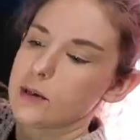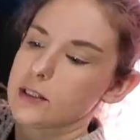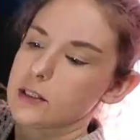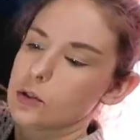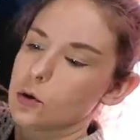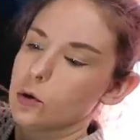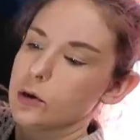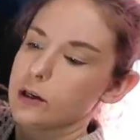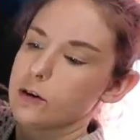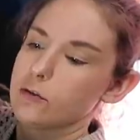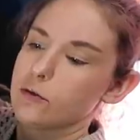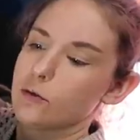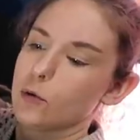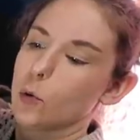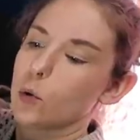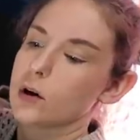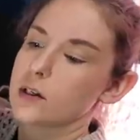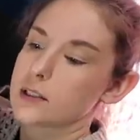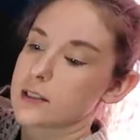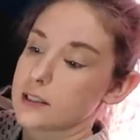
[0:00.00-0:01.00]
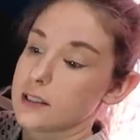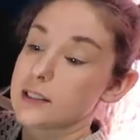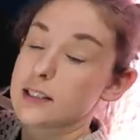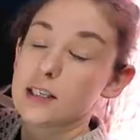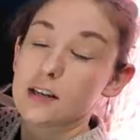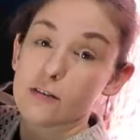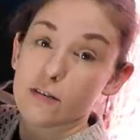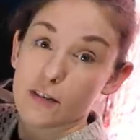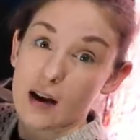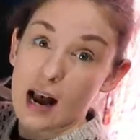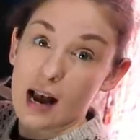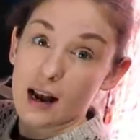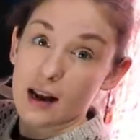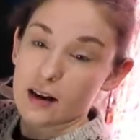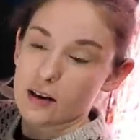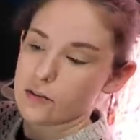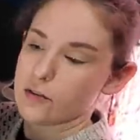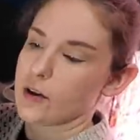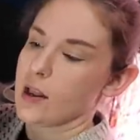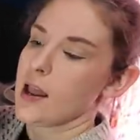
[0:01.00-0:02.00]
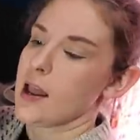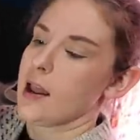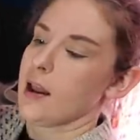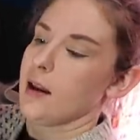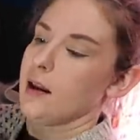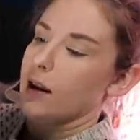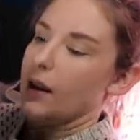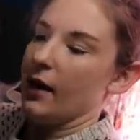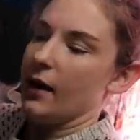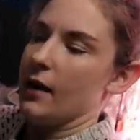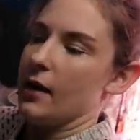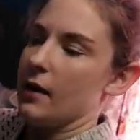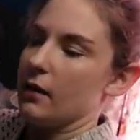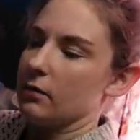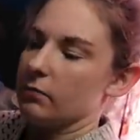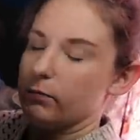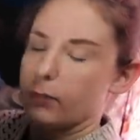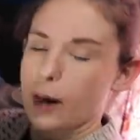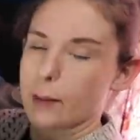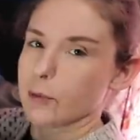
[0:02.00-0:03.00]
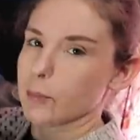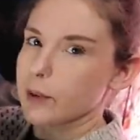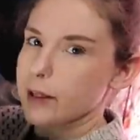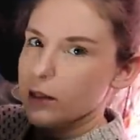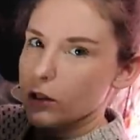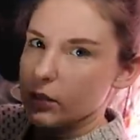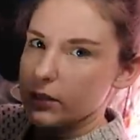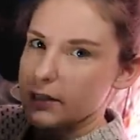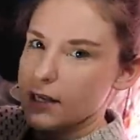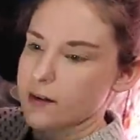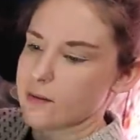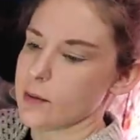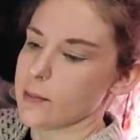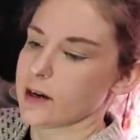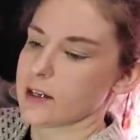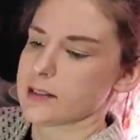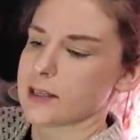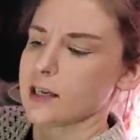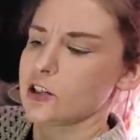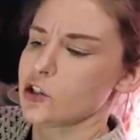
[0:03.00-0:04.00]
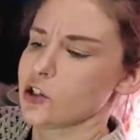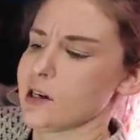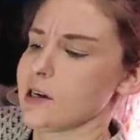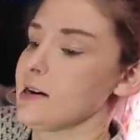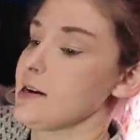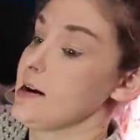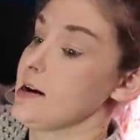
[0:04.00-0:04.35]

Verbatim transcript: we sold it for 65 and it probably looks heavy but it's actually